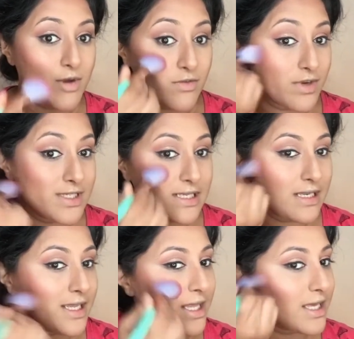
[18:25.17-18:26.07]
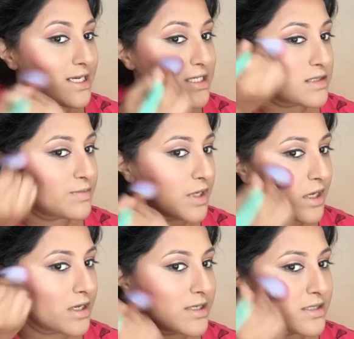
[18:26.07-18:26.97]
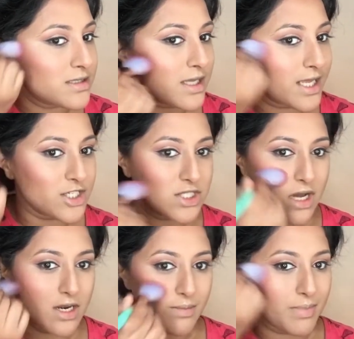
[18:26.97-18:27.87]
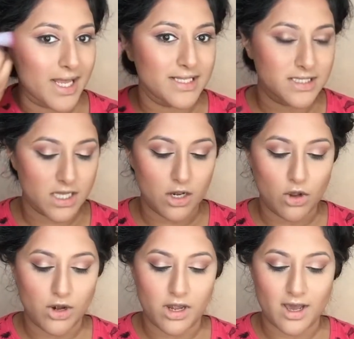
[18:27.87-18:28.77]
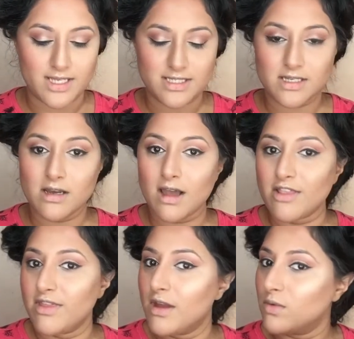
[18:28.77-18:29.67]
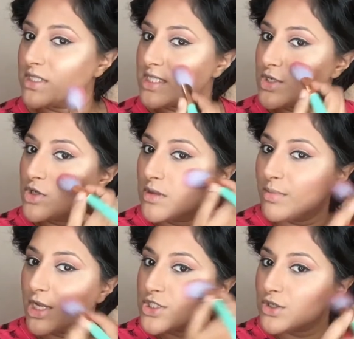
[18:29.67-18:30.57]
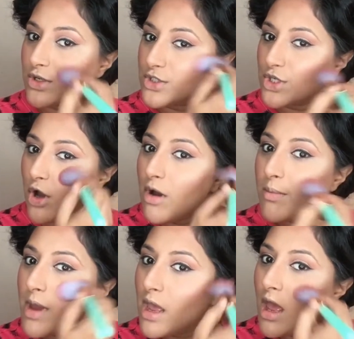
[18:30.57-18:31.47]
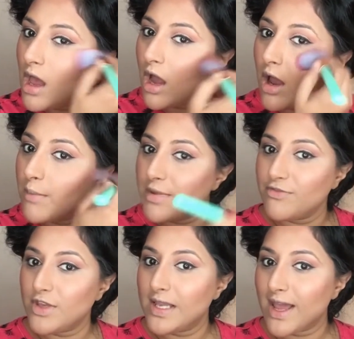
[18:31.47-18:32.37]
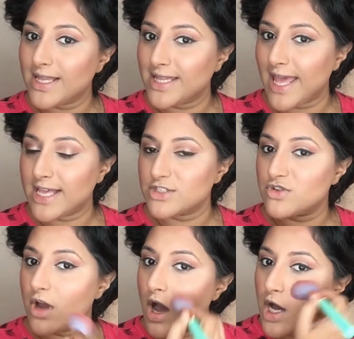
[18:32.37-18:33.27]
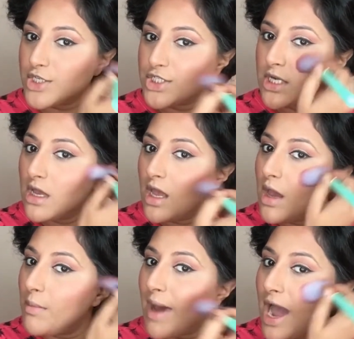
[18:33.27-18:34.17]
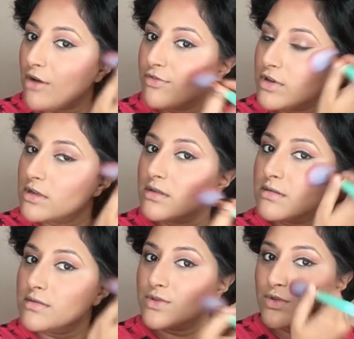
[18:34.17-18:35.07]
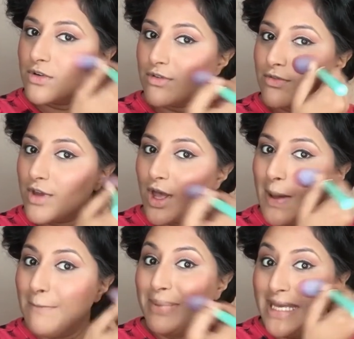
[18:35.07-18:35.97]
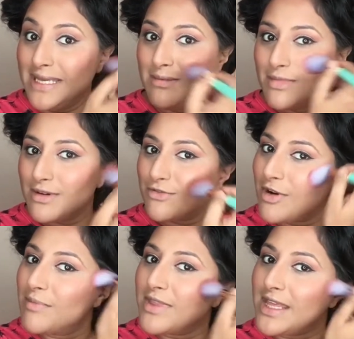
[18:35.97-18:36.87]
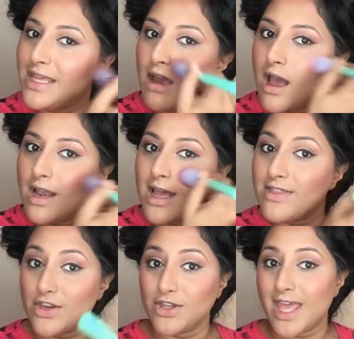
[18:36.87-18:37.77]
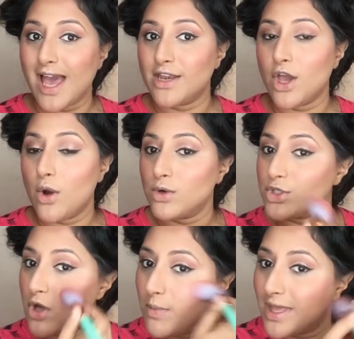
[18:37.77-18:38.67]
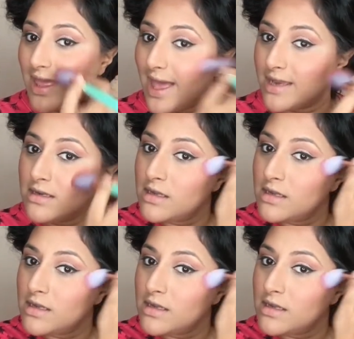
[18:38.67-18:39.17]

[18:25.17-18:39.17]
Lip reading: recently is because it just kind of blends a lot nicer, I think, once I do the blush on top. If you like the extra harsh, powerful sort of beam from the highlight, then you can go on top again